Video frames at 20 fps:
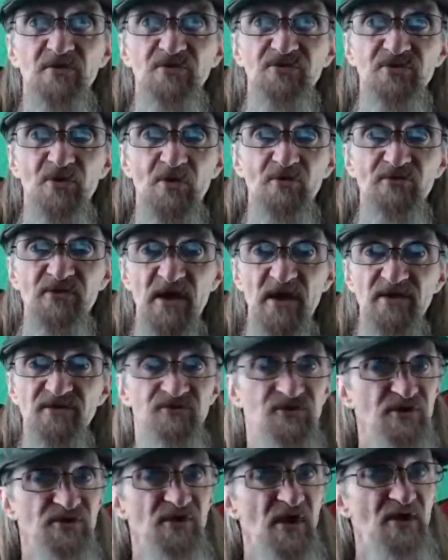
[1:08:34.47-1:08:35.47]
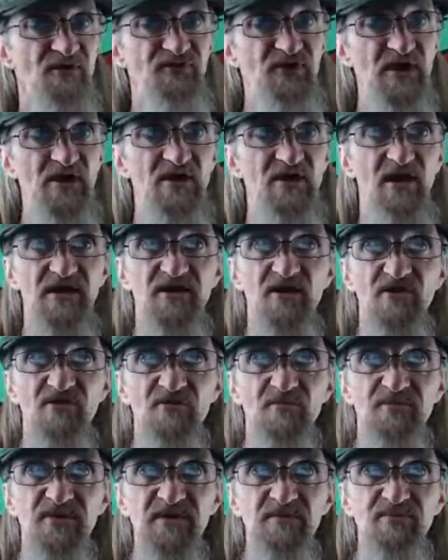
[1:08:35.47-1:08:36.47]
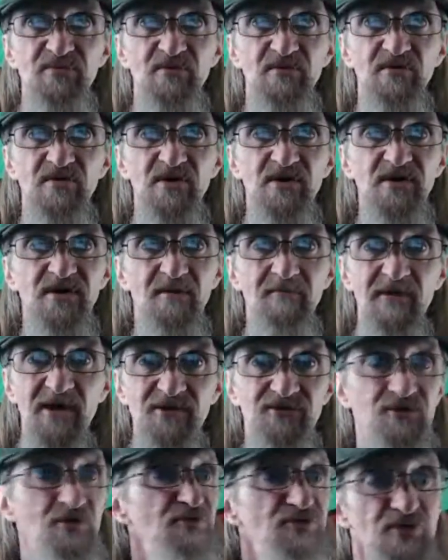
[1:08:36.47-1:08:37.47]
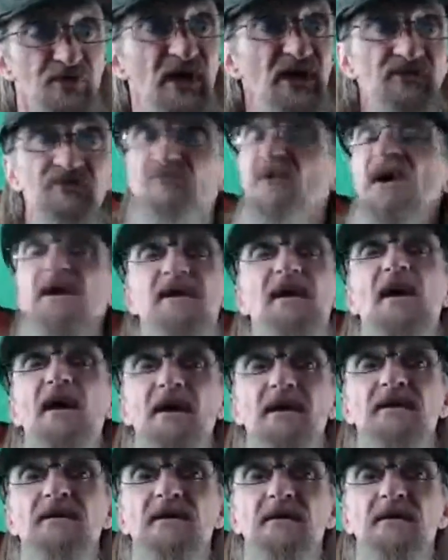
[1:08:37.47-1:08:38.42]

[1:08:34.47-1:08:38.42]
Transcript: our show that did not think like other people. And I'm like, dude, you got the right guy.